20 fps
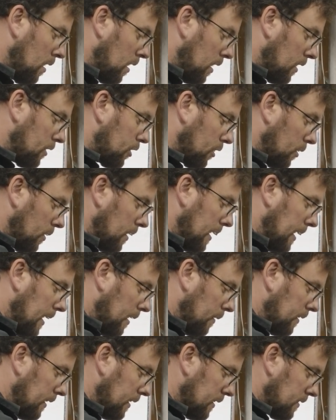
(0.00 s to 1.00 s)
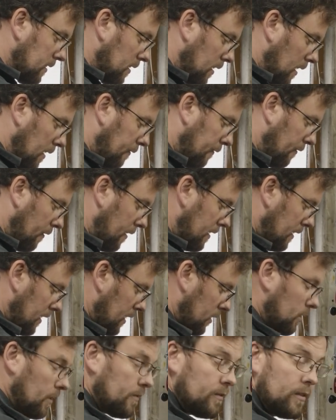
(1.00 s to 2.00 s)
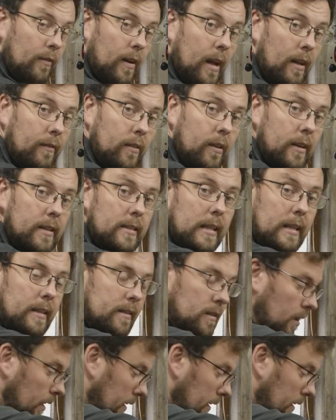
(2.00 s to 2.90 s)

I'll show you how it is that I finally drift the valve guides into